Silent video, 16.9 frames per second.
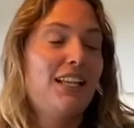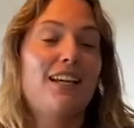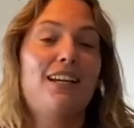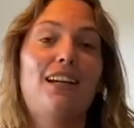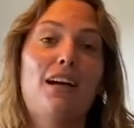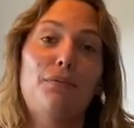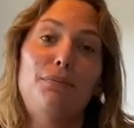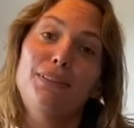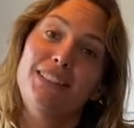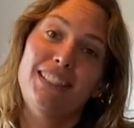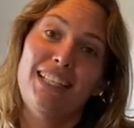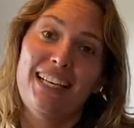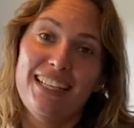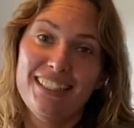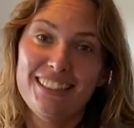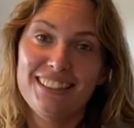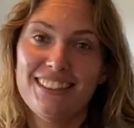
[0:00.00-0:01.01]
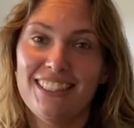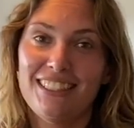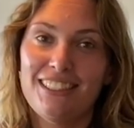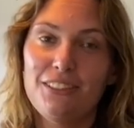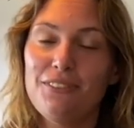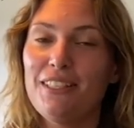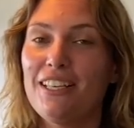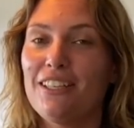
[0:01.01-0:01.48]
like upset
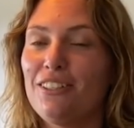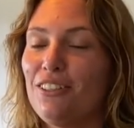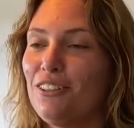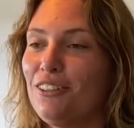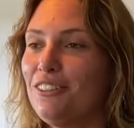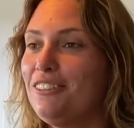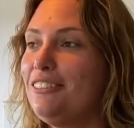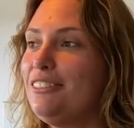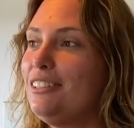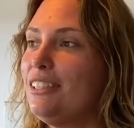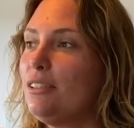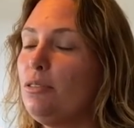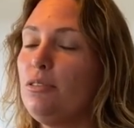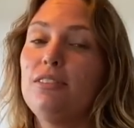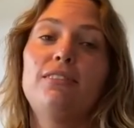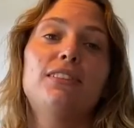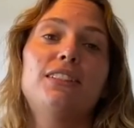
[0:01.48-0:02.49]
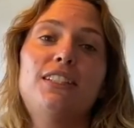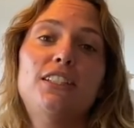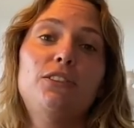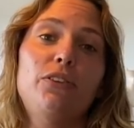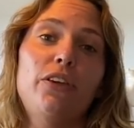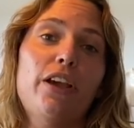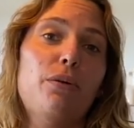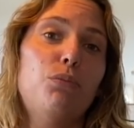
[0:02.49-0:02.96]
that we are
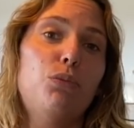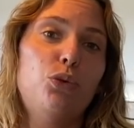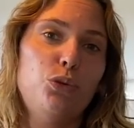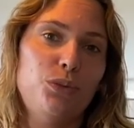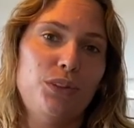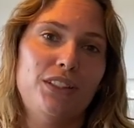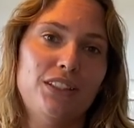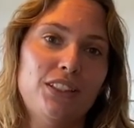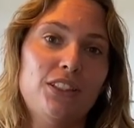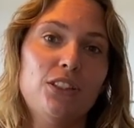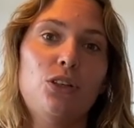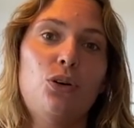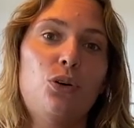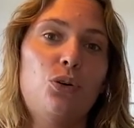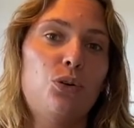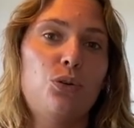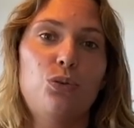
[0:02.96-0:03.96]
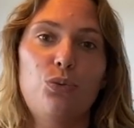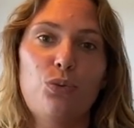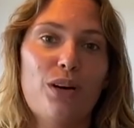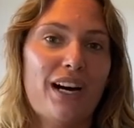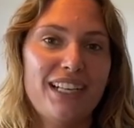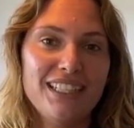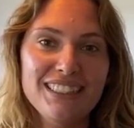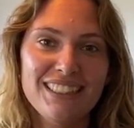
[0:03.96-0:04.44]
moving so
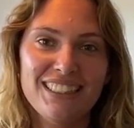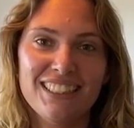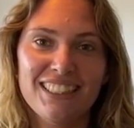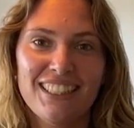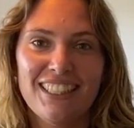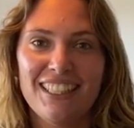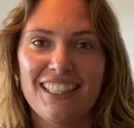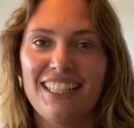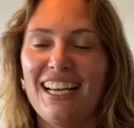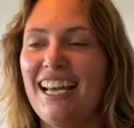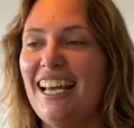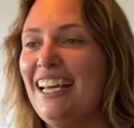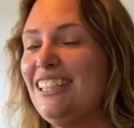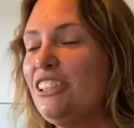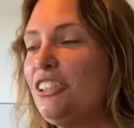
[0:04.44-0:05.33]
fast. And